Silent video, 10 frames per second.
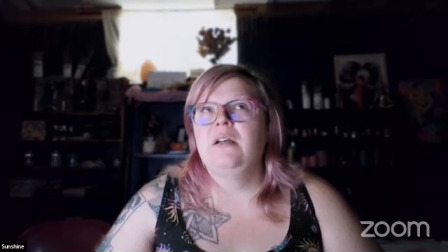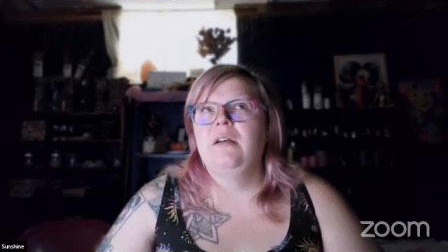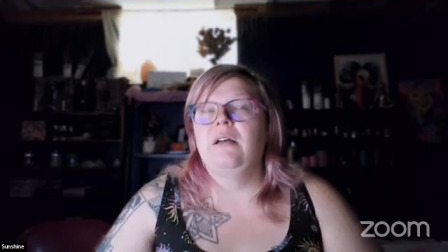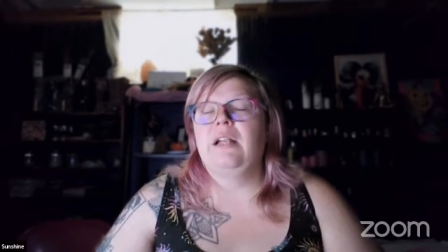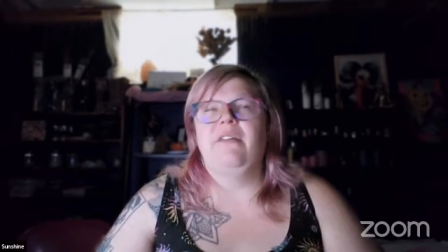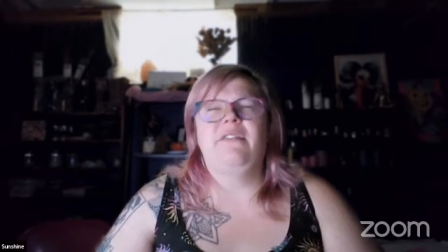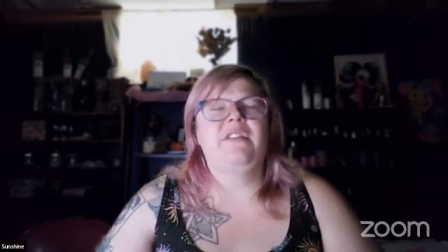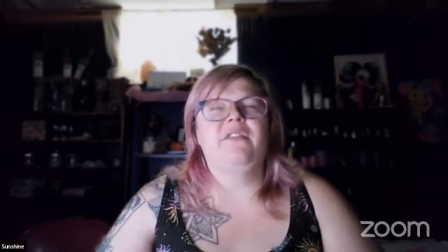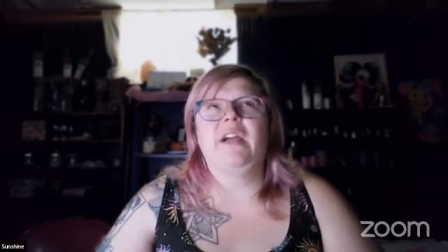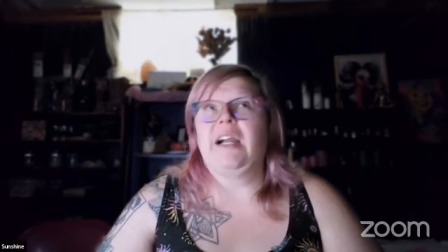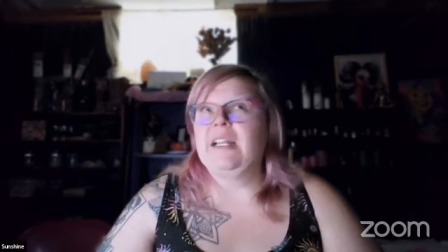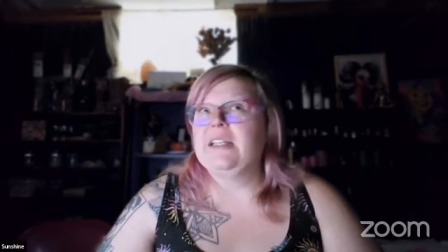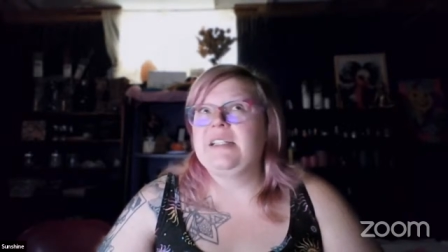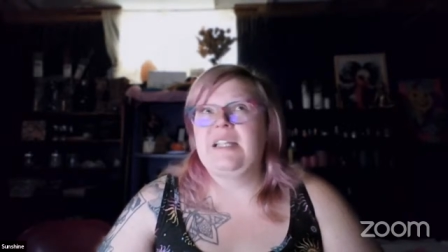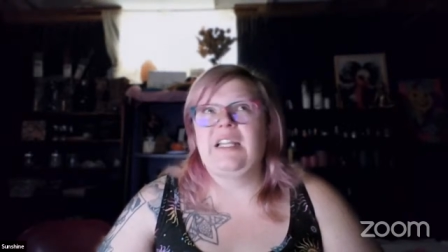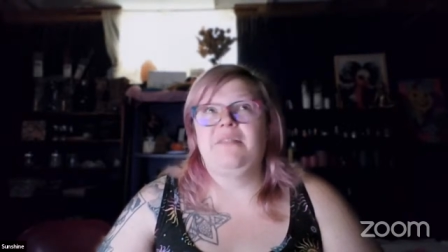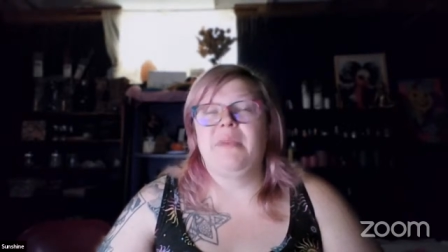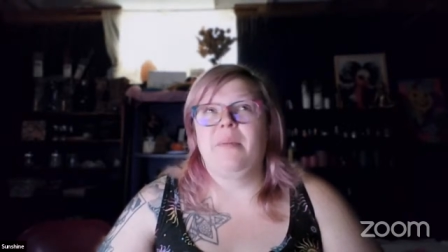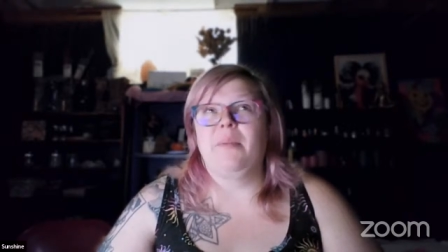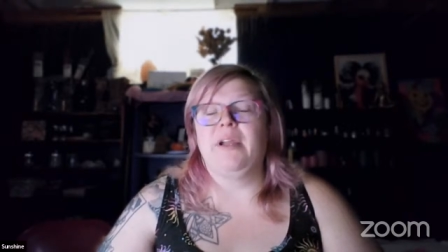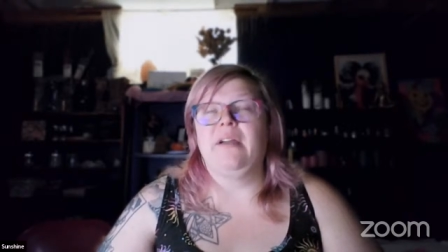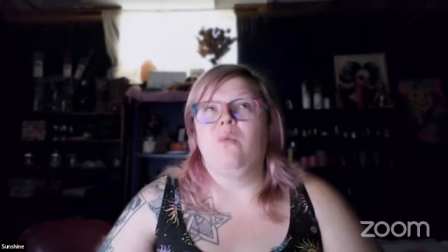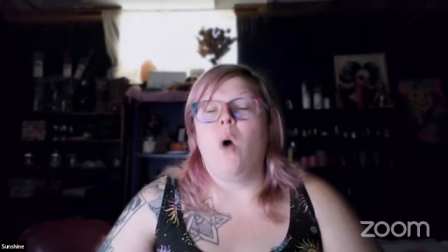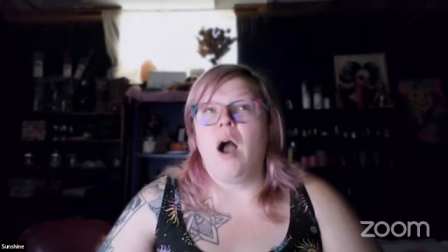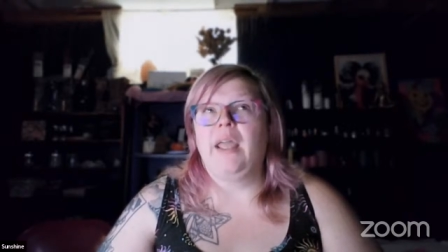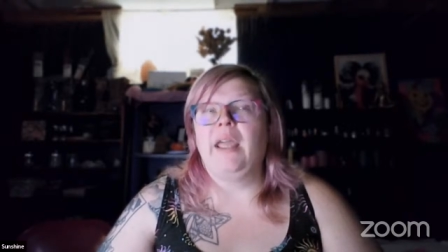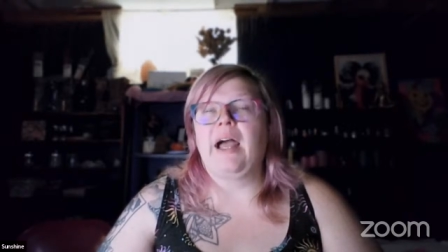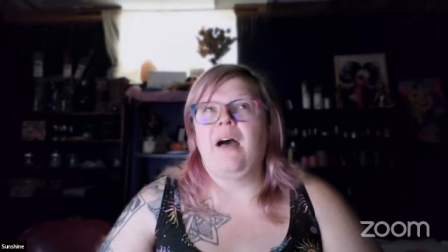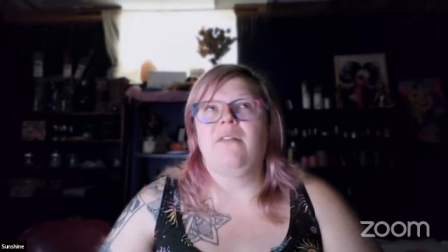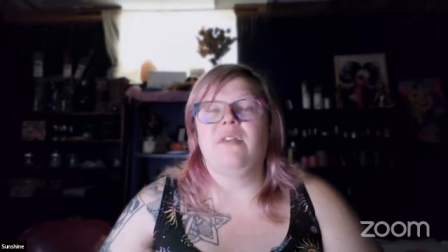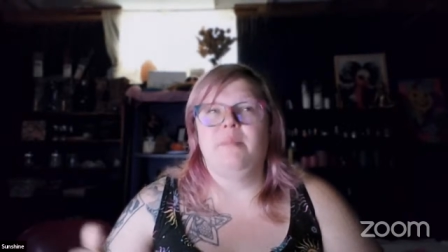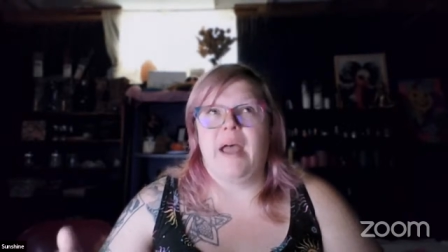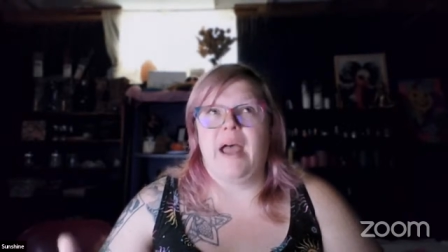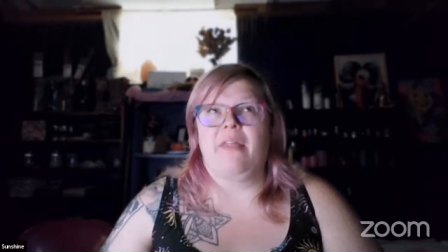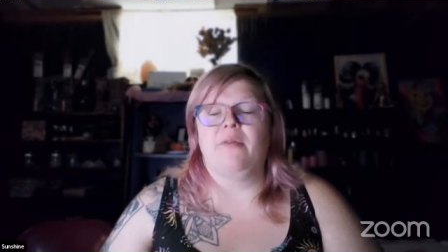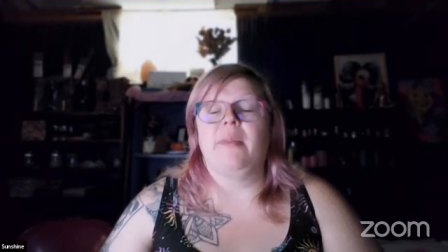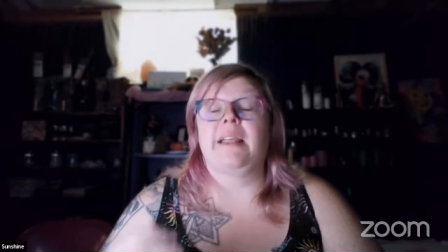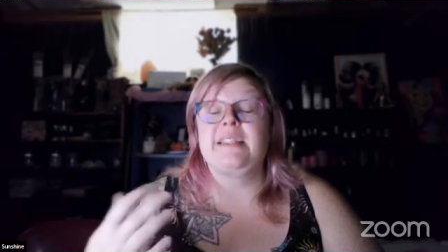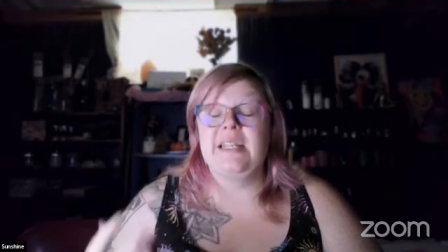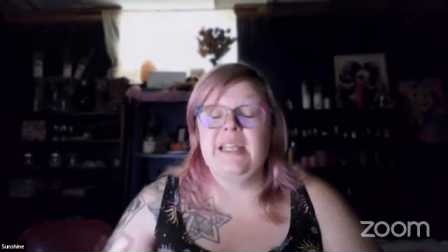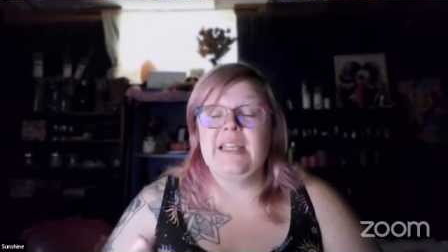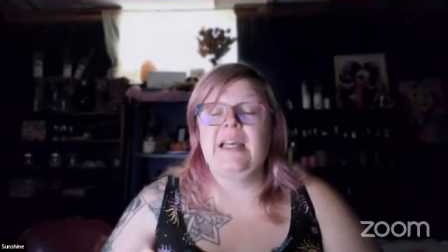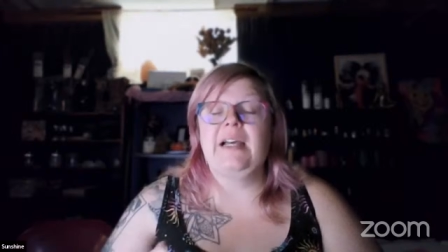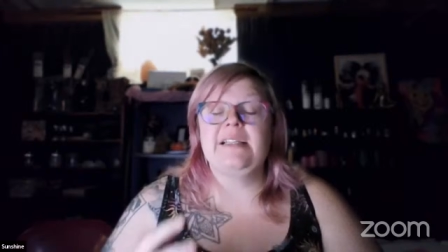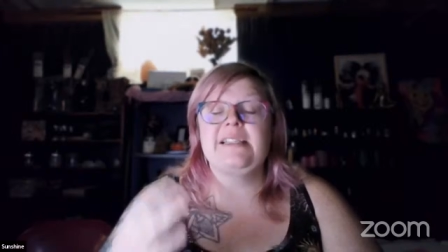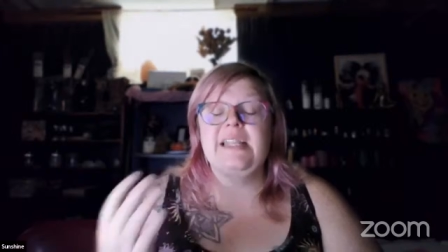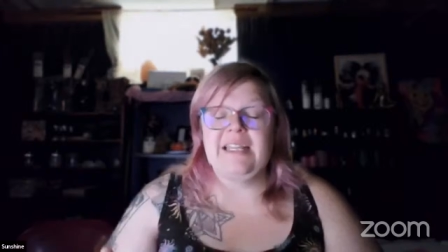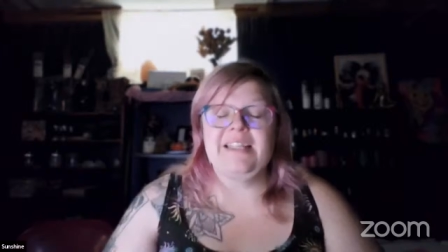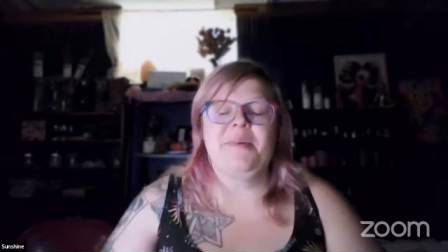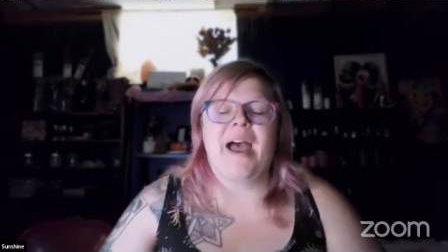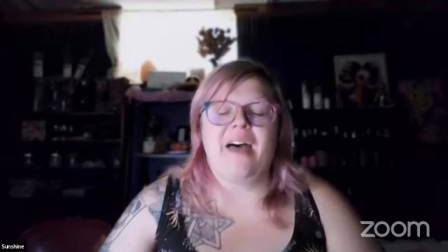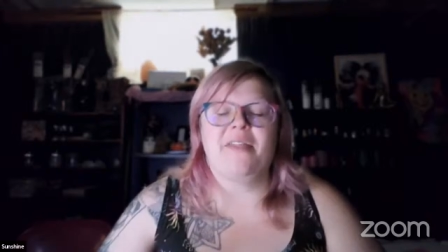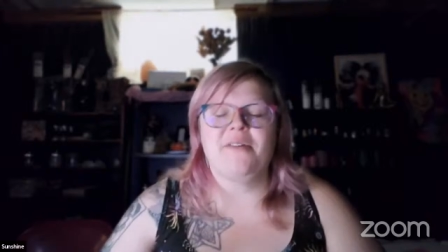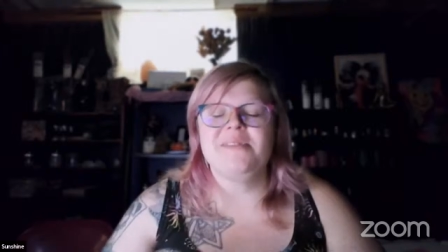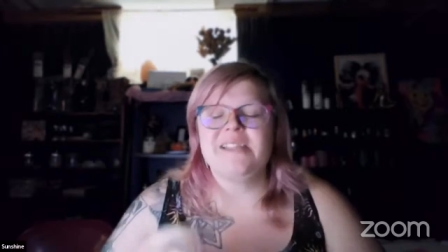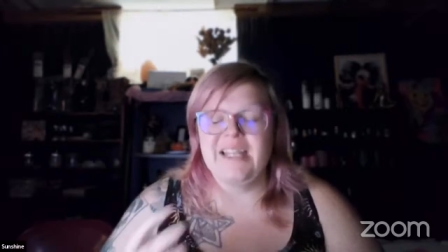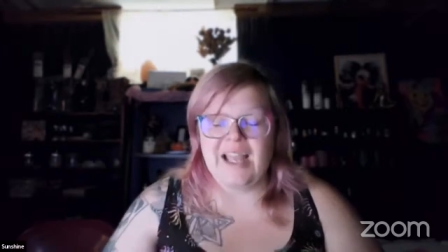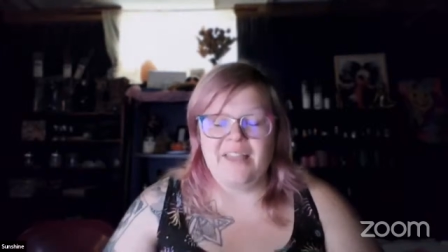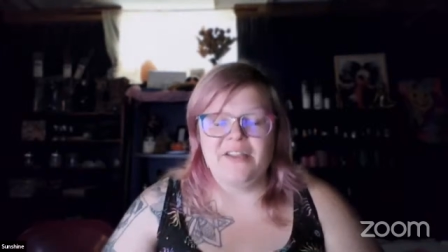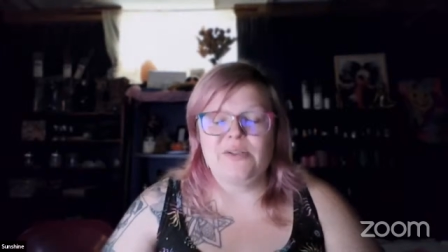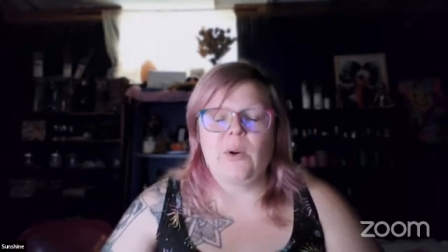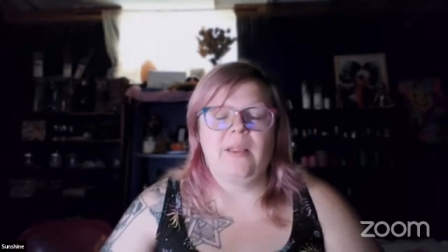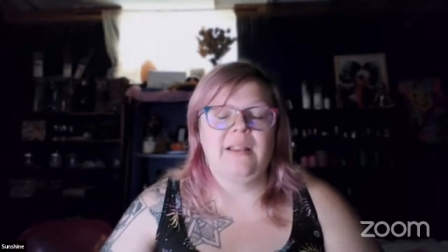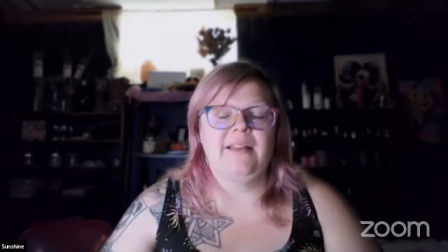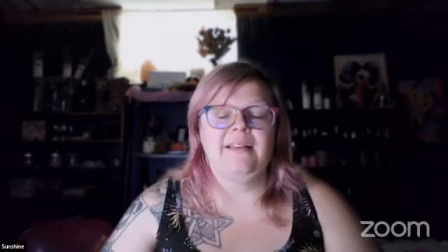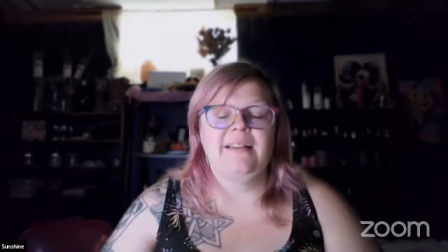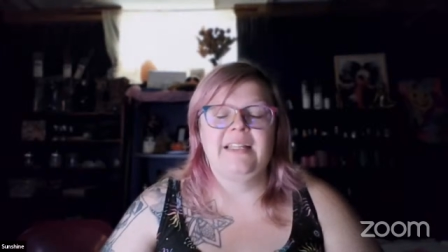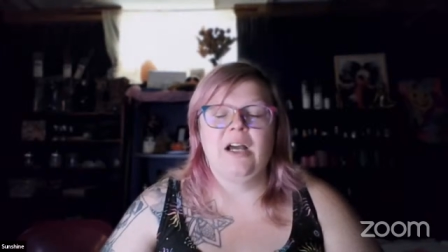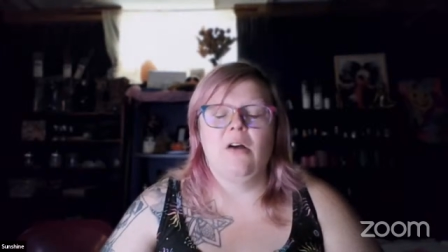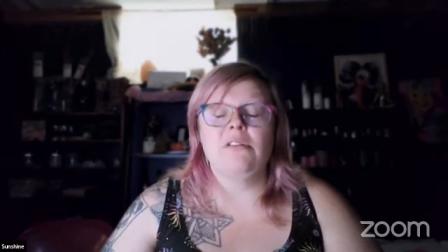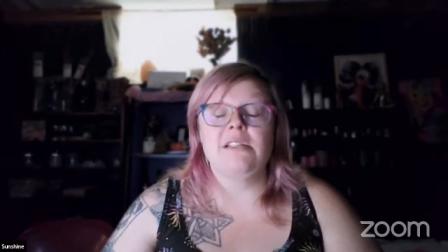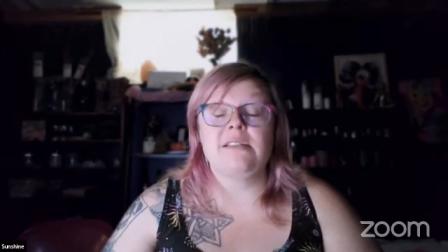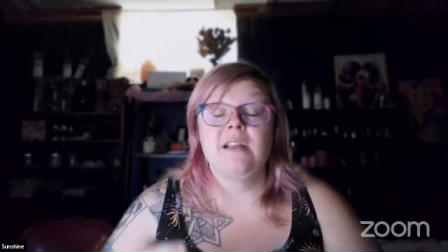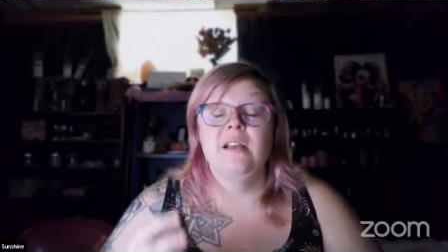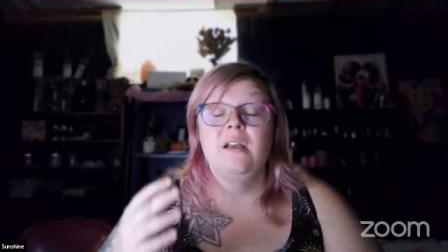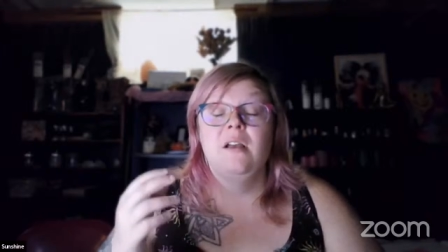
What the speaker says: And I have this very distinct memory of walking out of the bathroom, like sitting in the bathroom, sitting on the toilet, just